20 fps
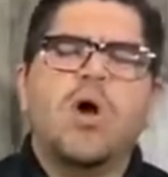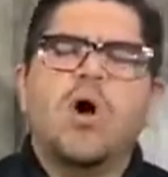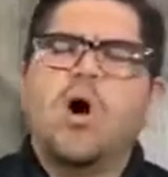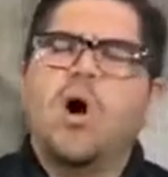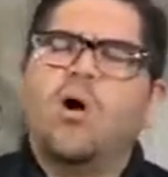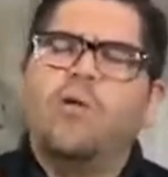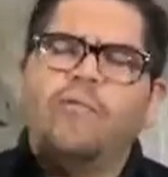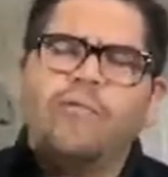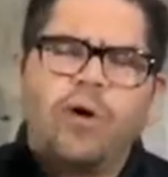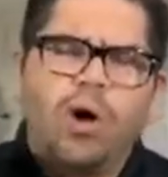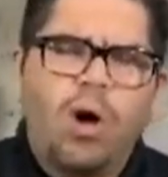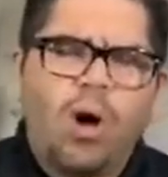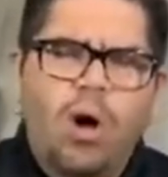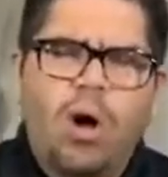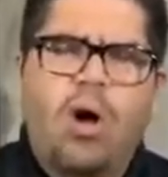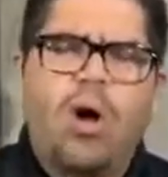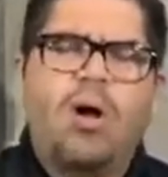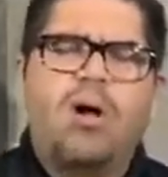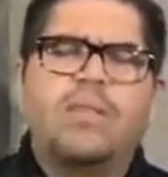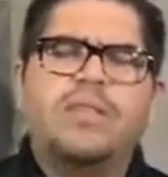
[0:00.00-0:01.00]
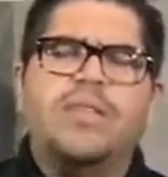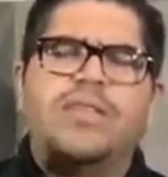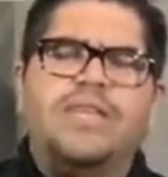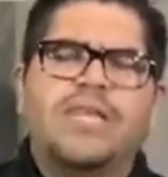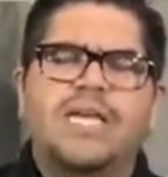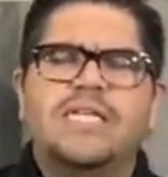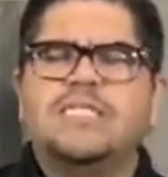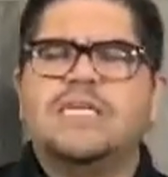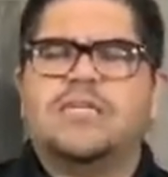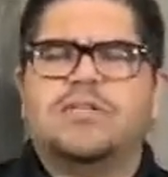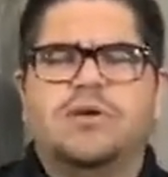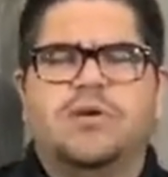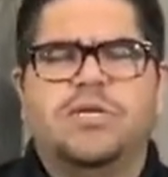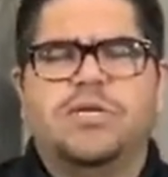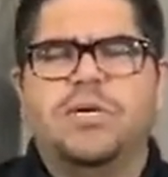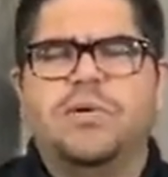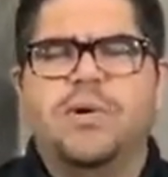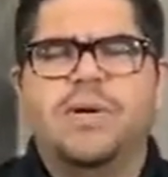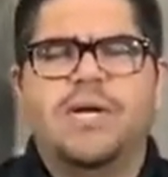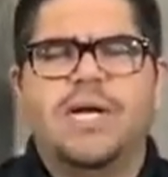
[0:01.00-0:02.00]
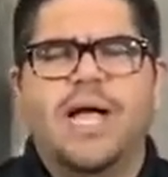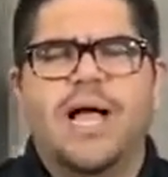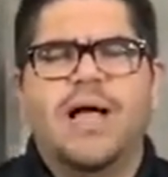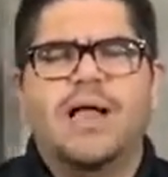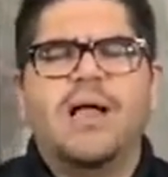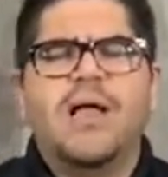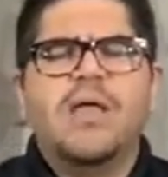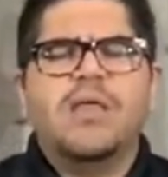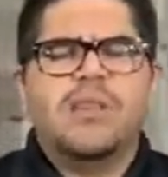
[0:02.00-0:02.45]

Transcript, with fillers: over all the things that they're doing, God,